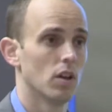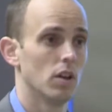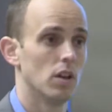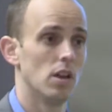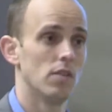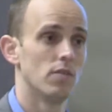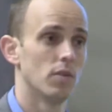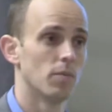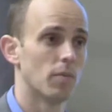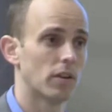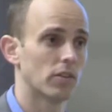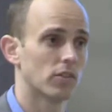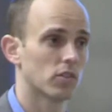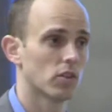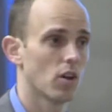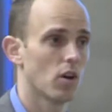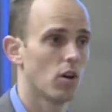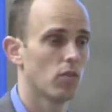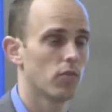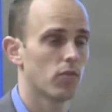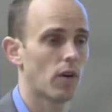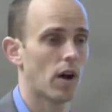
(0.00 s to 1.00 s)
even
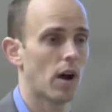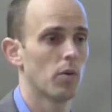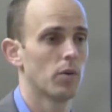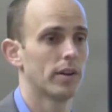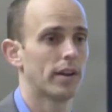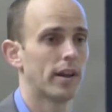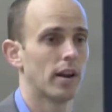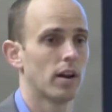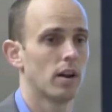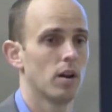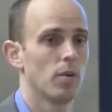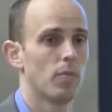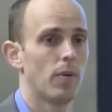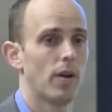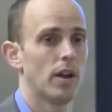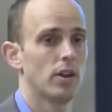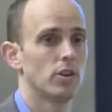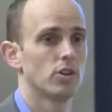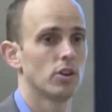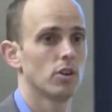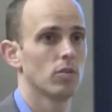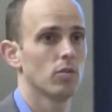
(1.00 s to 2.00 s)
myself, I would carry a
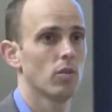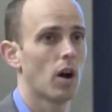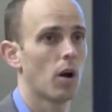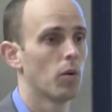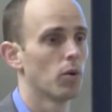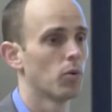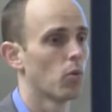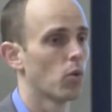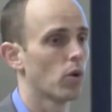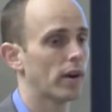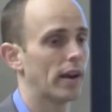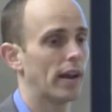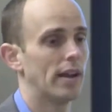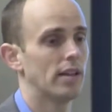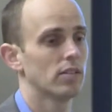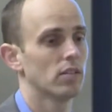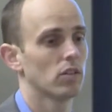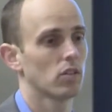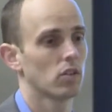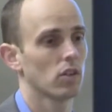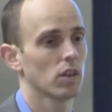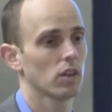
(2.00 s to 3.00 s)
pager. I would work 8
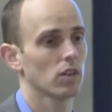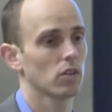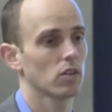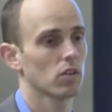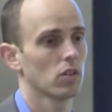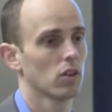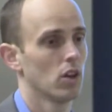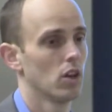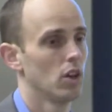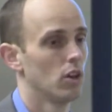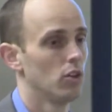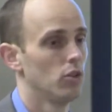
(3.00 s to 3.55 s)
to 6.